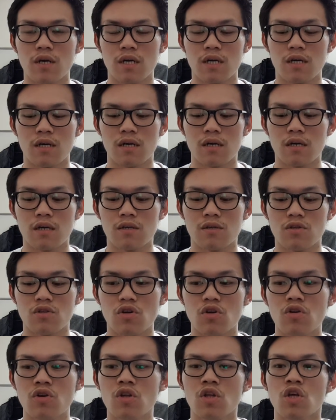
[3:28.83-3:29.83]

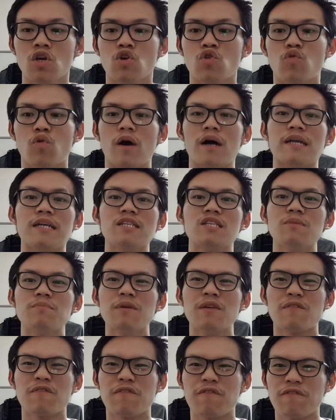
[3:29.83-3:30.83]
who are a little
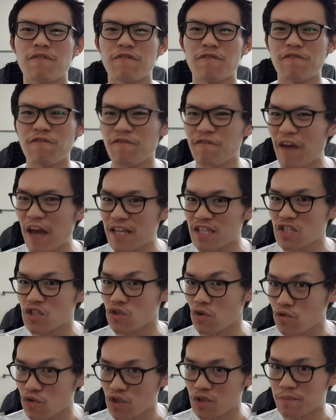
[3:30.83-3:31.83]
bit fat,
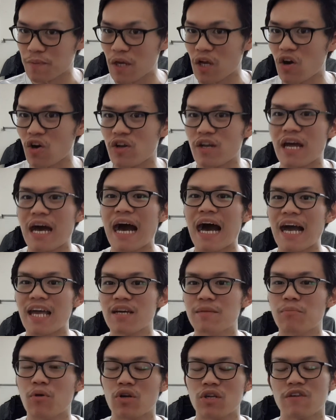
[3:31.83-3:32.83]
so to speak, on the
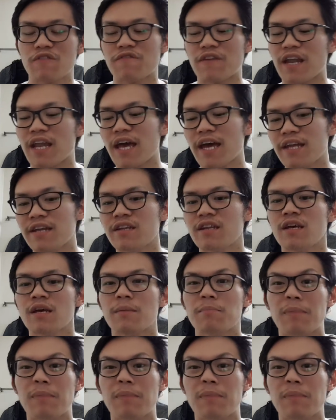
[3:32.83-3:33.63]
higher body fat end,